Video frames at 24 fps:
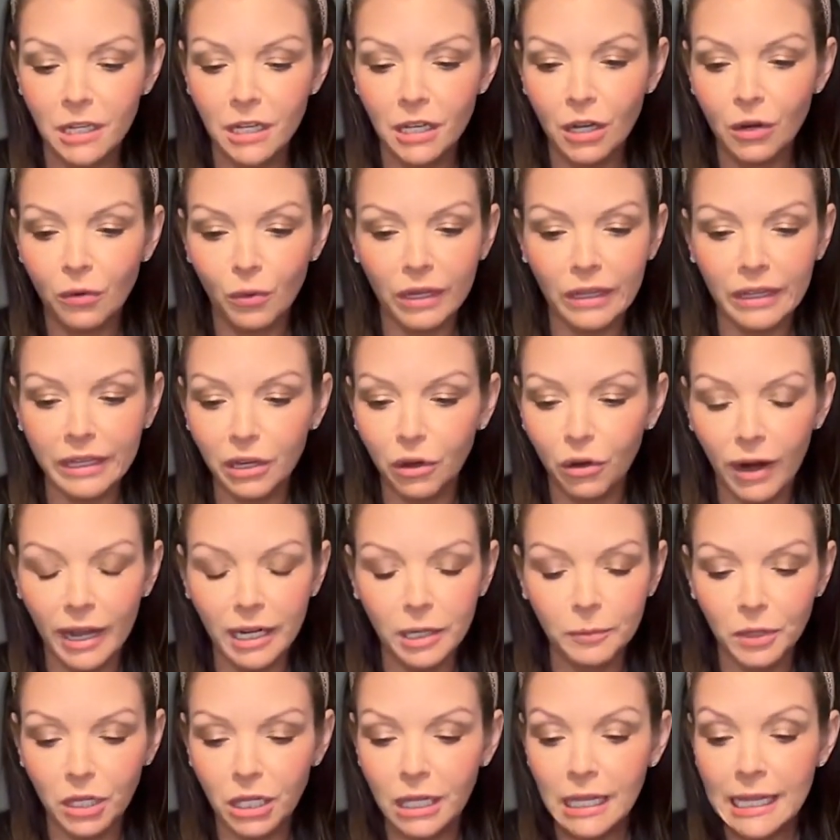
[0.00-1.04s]
Really
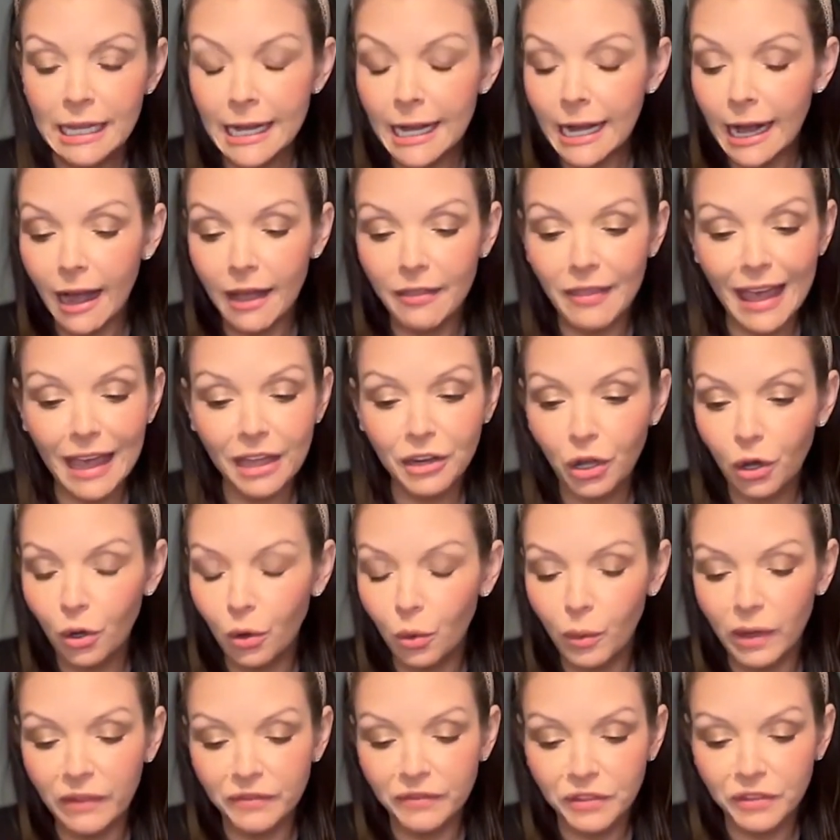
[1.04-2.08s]
incredible. On that note,
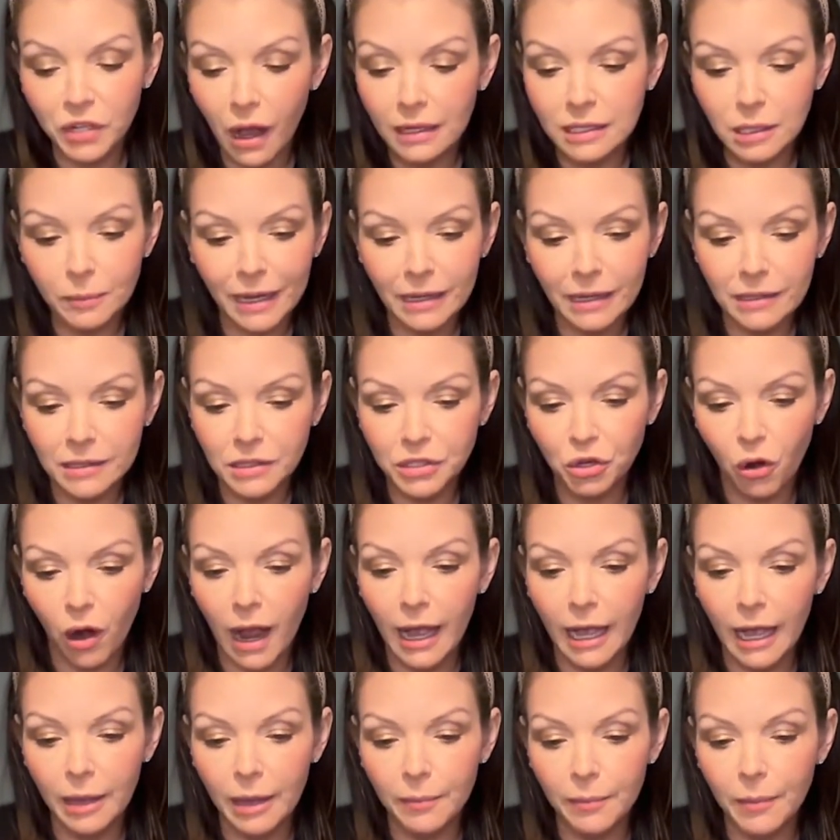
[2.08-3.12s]
we talked about
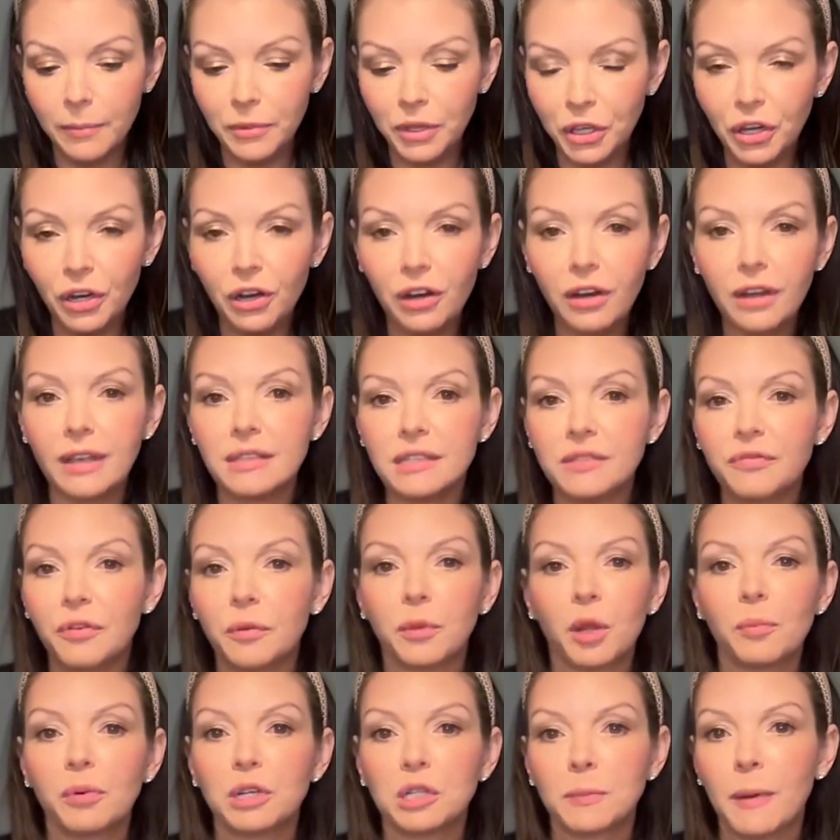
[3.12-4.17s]
Skribe. I'm curious from your
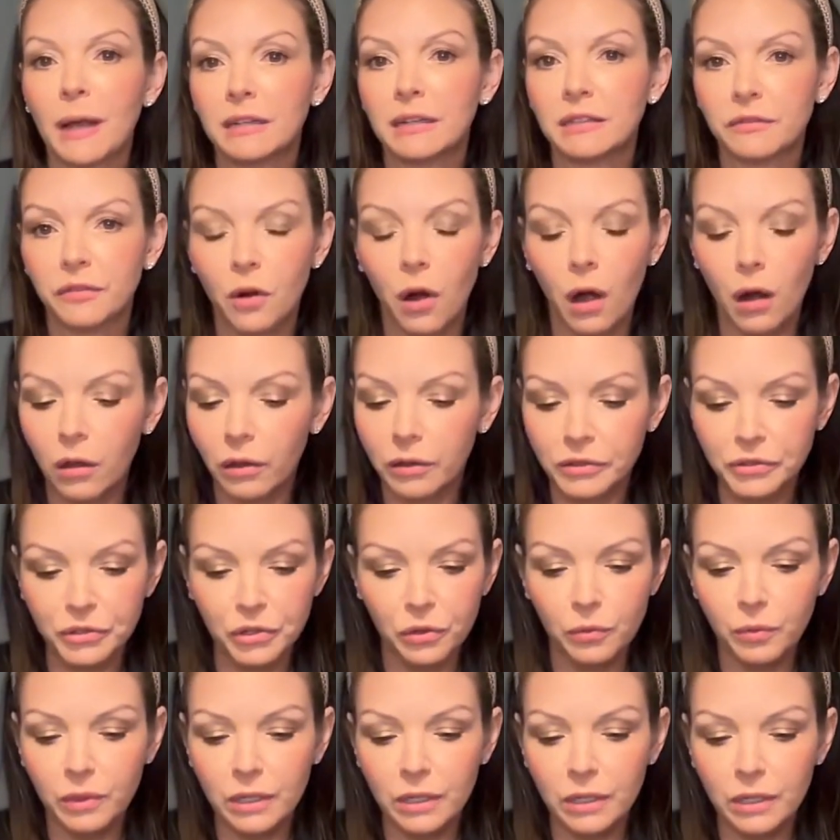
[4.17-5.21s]
perspective, Karl, because you're
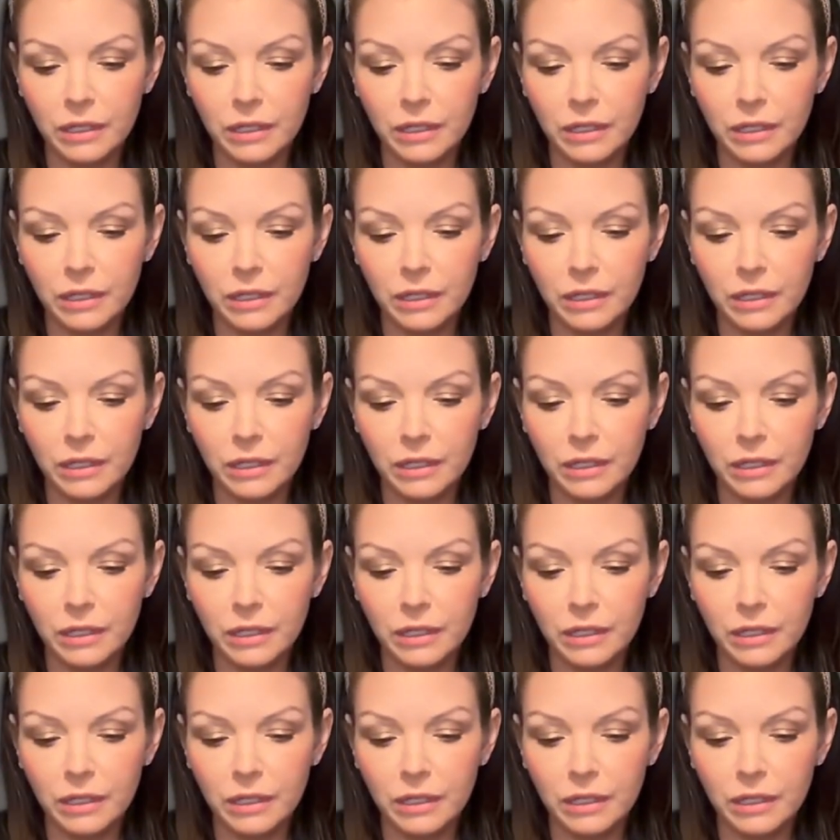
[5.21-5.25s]
really